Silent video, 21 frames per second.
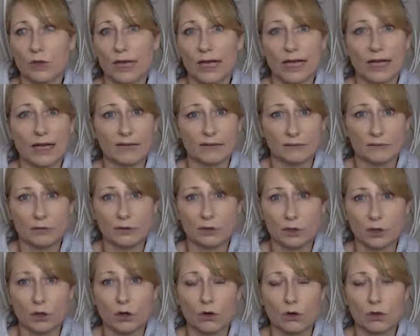have
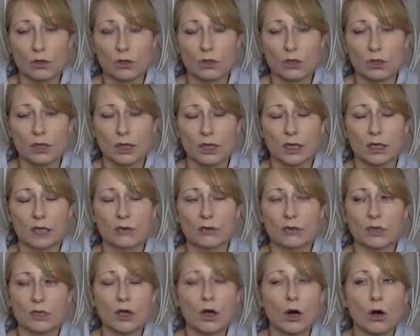got. And I know
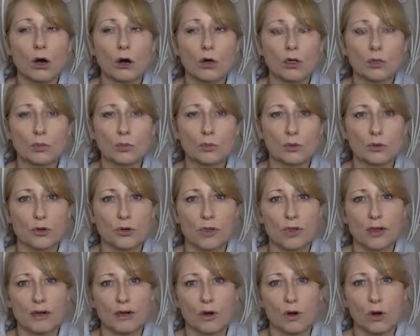it's hard, but
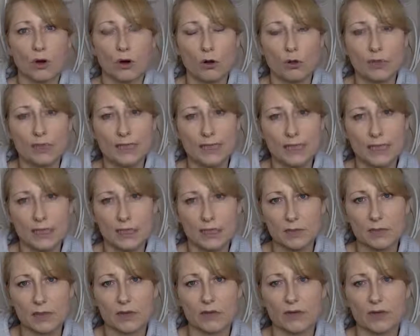there are always things to
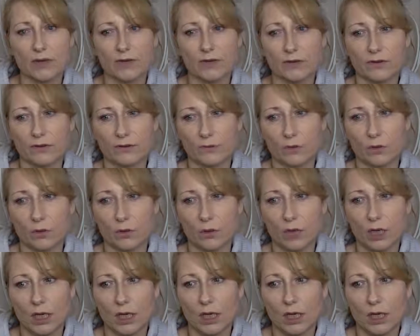be grateful for